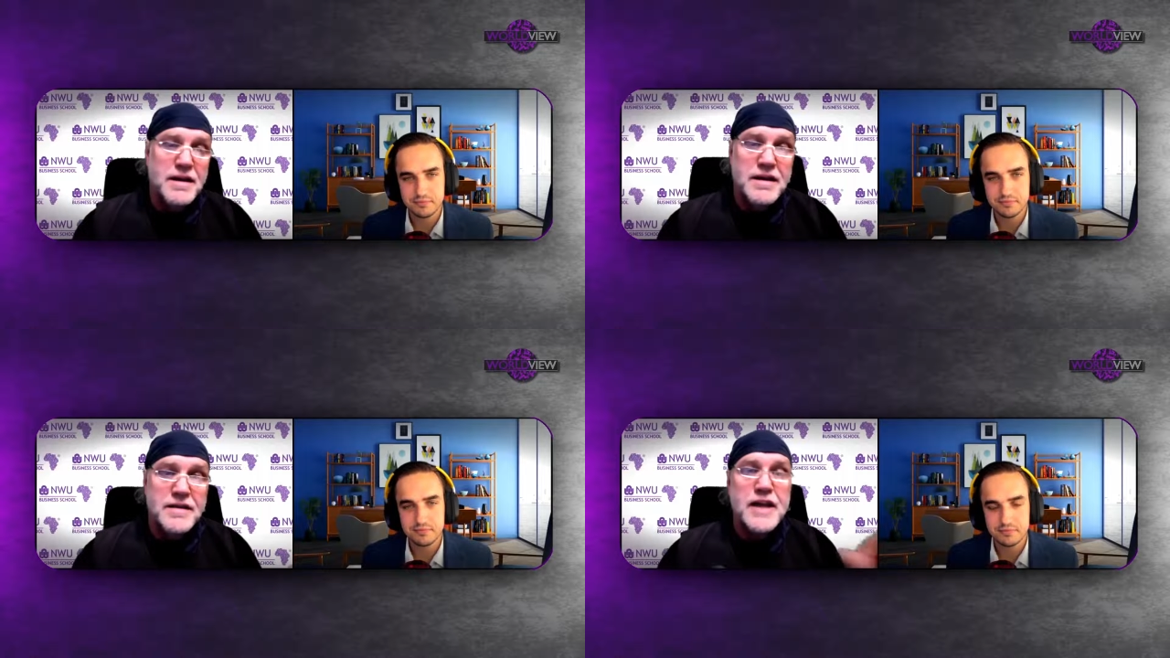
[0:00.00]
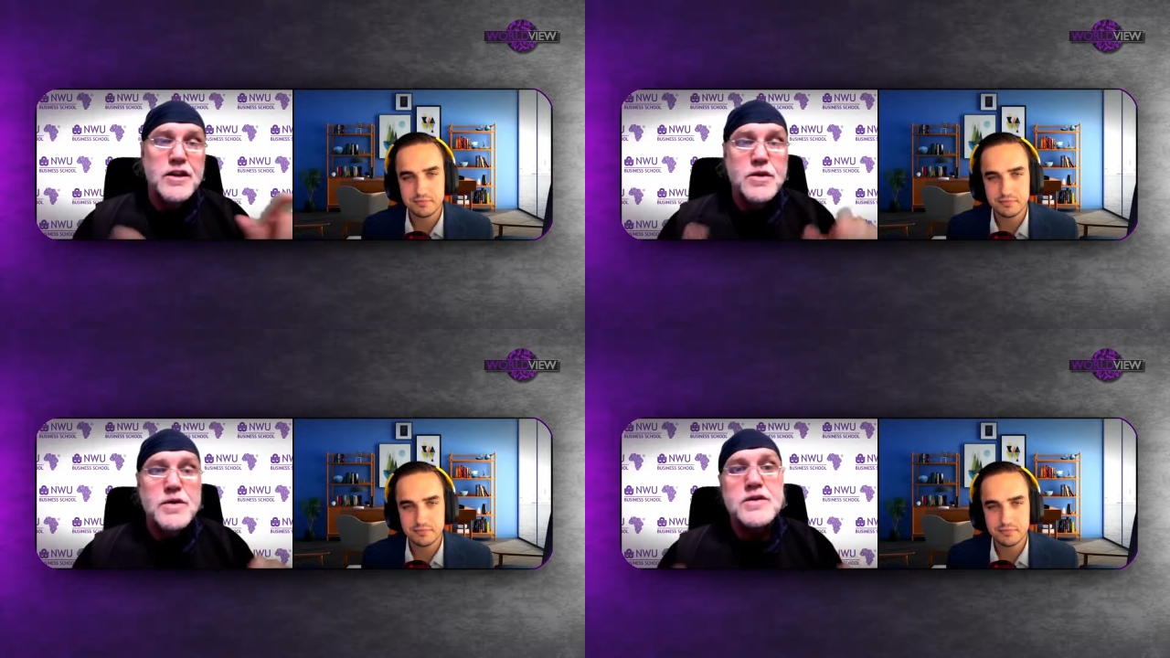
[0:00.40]
Speaker 1: They
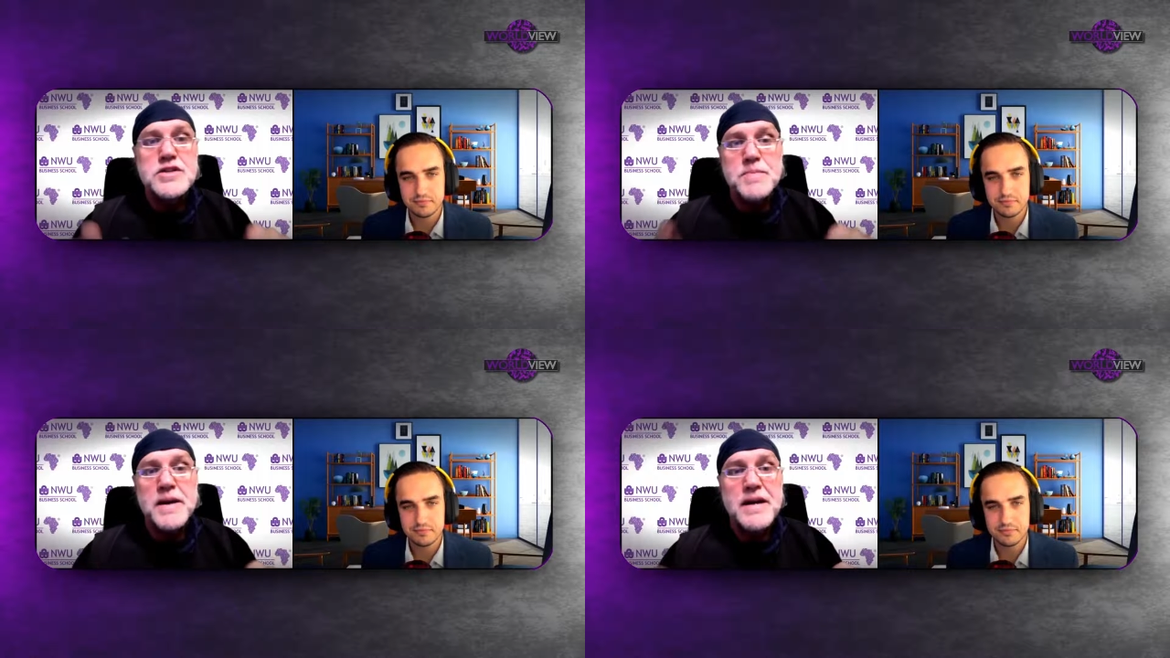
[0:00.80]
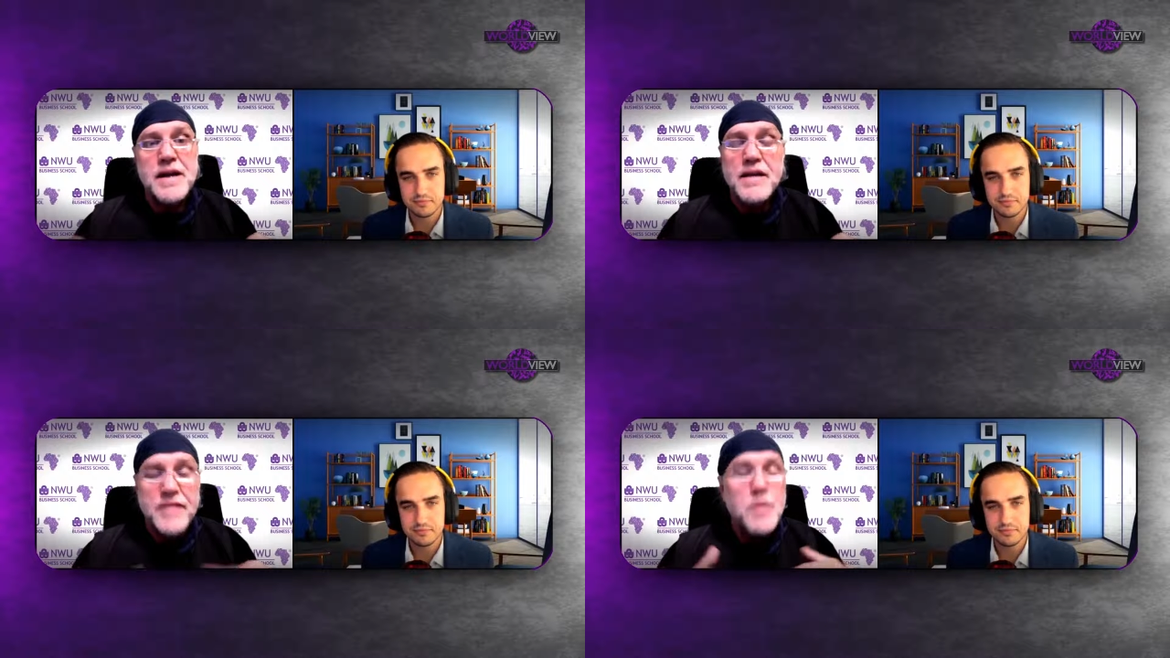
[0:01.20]
do not spend it.
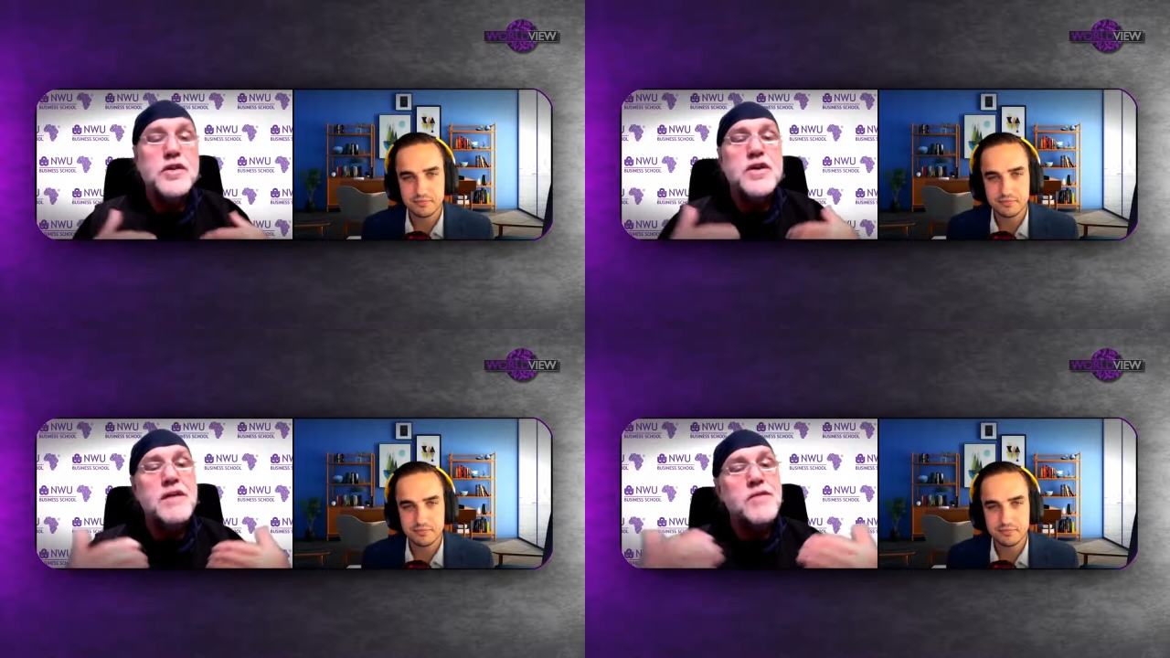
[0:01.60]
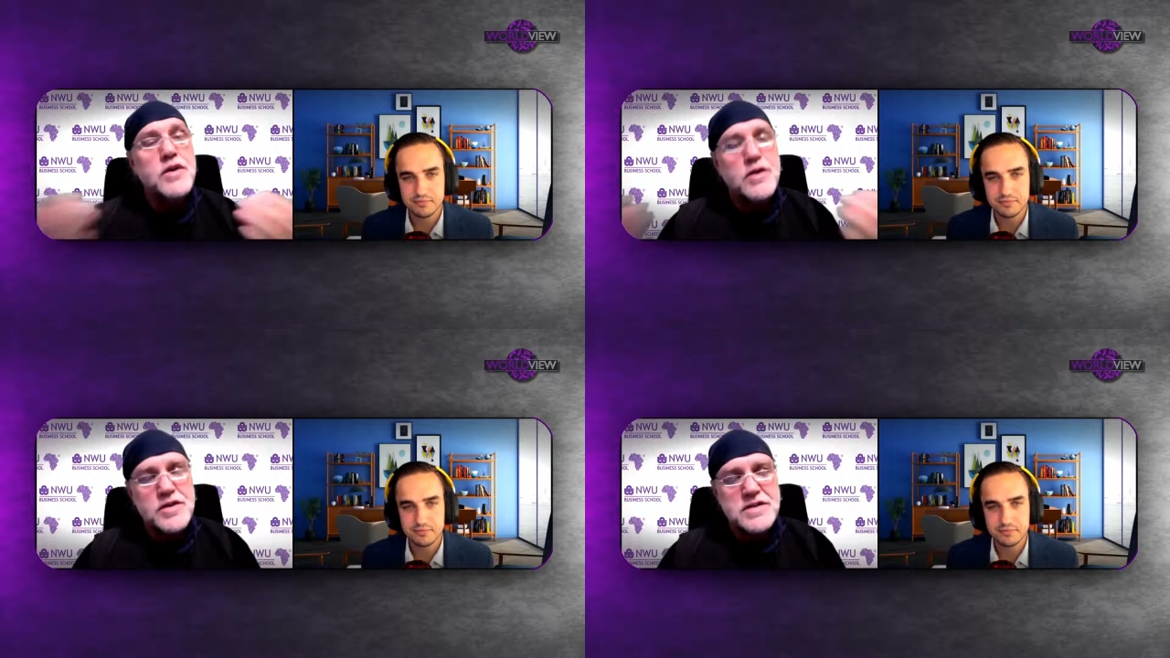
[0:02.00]
They want to give you a
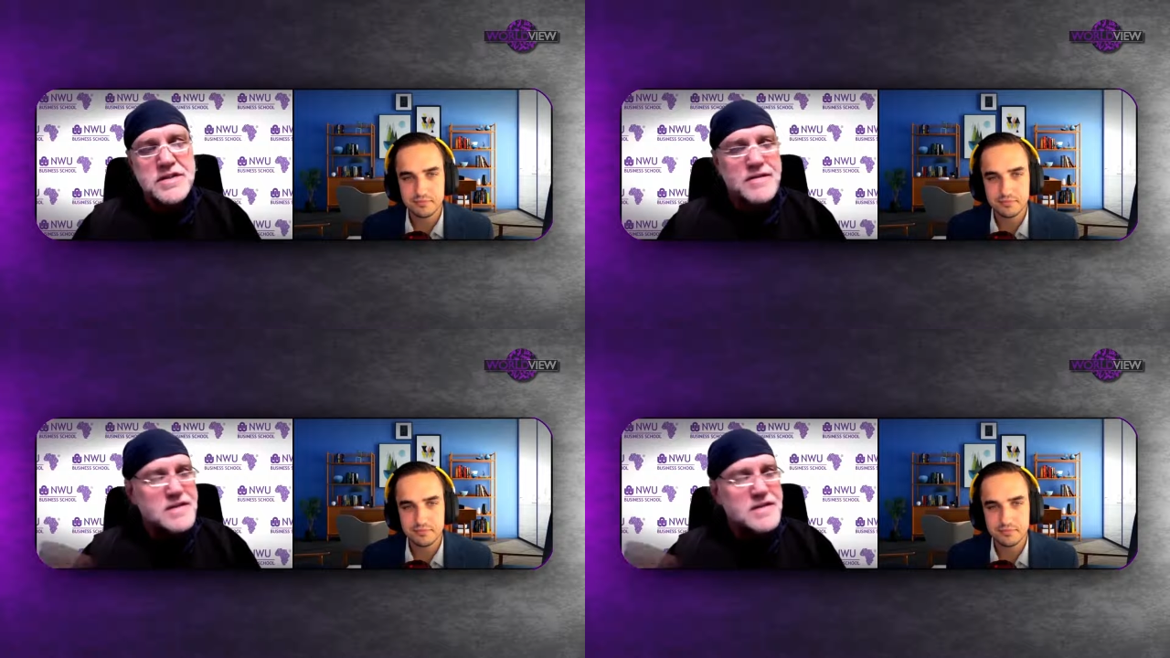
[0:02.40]
good service.